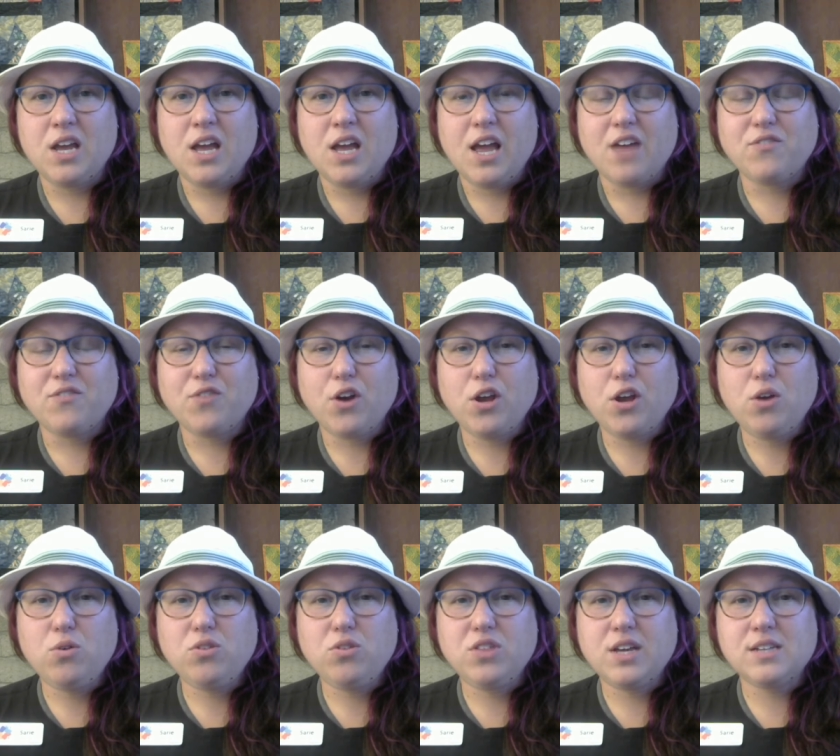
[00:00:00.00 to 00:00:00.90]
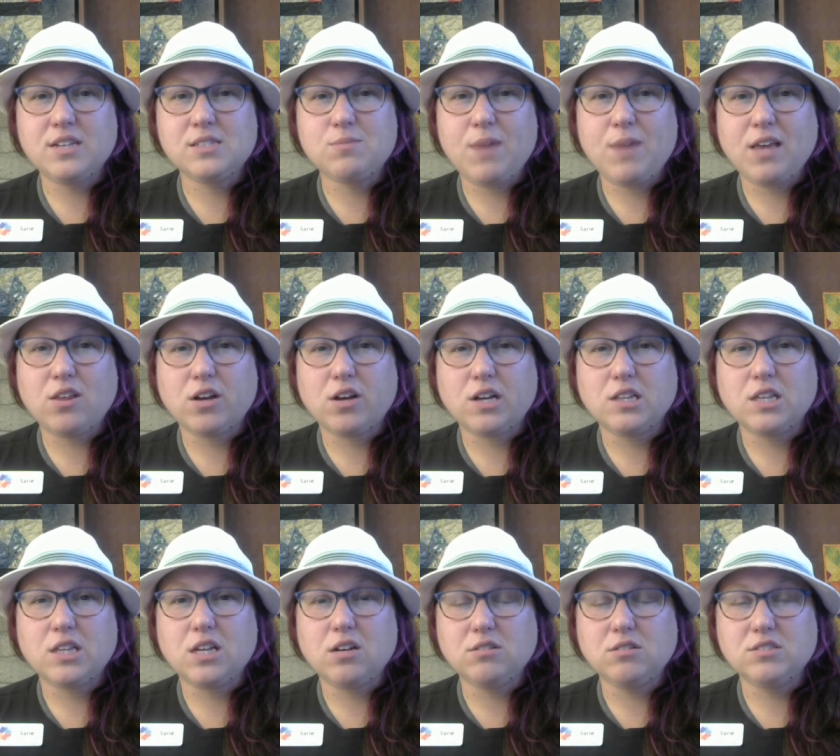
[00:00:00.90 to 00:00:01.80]
And for you, things may look a
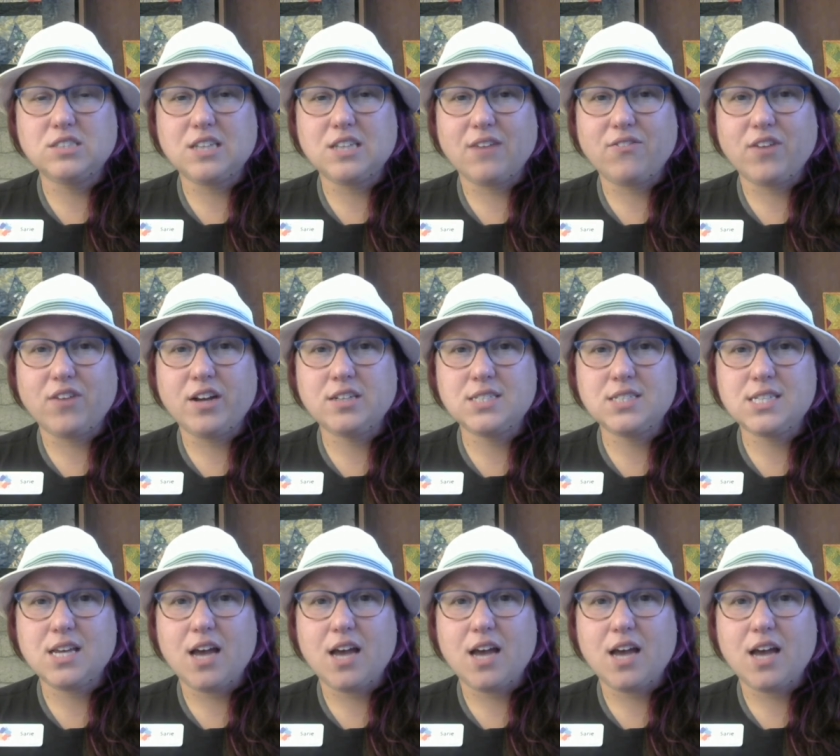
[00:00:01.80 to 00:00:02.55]
little different.